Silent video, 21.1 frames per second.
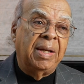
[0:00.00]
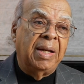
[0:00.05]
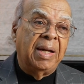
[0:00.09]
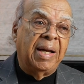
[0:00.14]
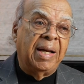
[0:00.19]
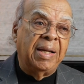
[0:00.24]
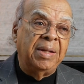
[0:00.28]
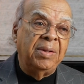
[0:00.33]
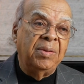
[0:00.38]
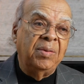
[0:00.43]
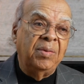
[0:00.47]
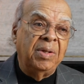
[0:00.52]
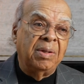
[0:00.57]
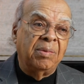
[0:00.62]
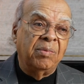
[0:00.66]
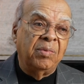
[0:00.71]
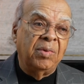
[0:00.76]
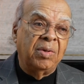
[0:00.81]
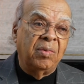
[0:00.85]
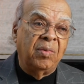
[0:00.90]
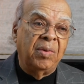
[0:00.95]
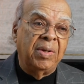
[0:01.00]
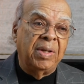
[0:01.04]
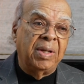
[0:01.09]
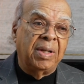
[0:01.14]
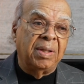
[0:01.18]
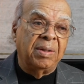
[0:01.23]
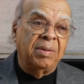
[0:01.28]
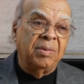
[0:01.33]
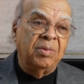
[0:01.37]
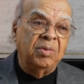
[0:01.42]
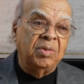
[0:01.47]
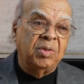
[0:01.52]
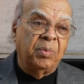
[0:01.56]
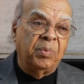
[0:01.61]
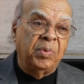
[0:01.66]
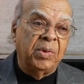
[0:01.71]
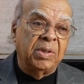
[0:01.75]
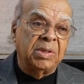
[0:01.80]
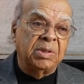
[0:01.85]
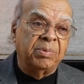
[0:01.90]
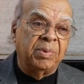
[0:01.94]
I knew him real well, who was the
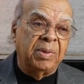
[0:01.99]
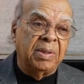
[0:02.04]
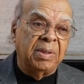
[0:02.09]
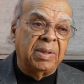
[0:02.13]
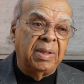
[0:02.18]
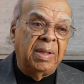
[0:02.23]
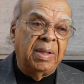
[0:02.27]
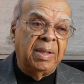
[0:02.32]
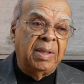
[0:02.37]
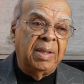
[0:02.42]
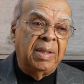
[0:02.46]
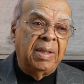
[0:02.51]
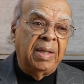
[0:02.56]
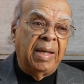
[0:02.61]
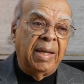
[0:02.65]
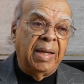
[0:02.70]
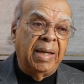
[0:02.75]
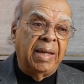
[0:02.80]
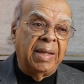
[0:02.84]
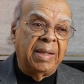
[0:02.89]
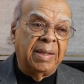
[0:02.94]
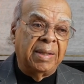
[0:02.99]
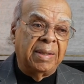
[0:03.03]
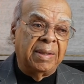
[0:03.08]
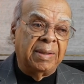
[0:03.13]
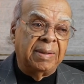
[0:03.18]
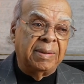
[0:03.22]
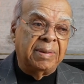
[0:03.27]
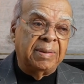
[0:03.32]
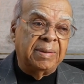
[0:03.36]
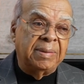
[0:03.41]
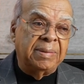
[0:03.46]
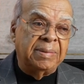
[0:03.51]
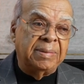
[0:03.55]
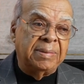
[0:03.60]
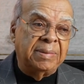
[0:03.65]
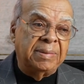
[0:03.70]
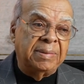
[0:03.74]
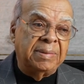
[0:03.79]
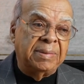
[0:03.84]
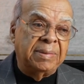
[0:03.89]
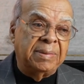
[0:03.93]
principal at, because
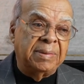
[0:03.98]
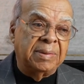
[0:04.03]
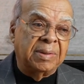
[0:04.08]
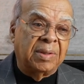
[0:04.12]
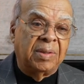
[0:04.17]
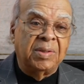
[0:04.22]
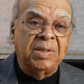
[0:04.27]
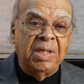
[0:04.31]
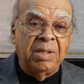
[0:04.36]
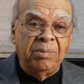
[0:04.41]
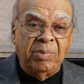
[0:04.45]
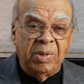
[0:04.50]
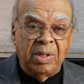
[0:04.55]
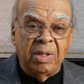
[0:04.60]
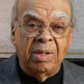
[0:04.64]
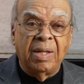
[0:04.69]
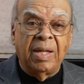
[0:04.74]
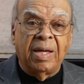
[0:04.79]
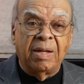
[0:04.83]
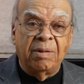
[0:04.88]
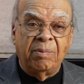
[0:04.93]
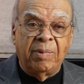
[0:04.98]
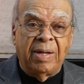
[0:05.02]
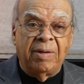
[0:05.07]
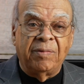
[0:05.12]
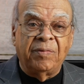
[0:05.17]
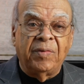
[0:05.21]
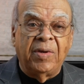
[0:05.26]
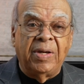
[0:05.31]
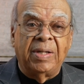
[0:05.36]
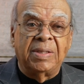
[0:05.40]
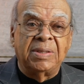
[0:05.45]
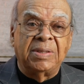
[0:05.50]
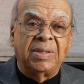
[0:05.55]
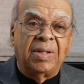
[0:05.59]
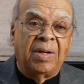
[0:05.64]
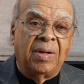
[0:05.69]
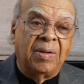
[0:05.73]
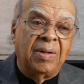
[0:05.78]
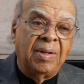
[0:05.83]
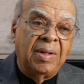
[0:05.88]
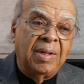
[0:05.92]
uh, he'd been to a lot of my affairs
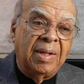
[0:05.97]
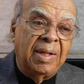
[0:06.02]
now.